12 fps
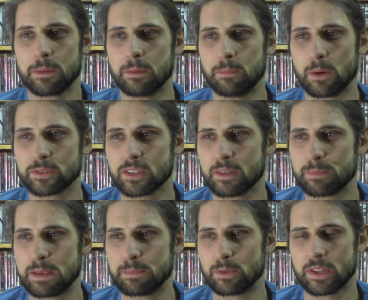uh, most of the
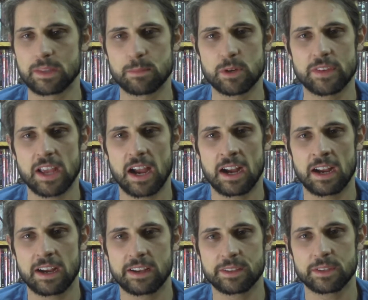people in the movie,
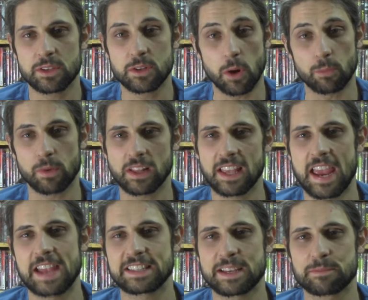uh, you don't really
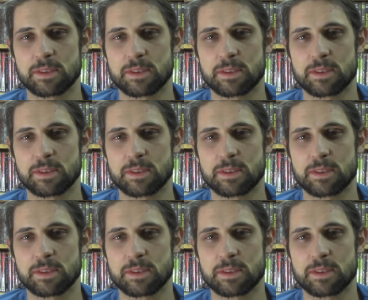hate them.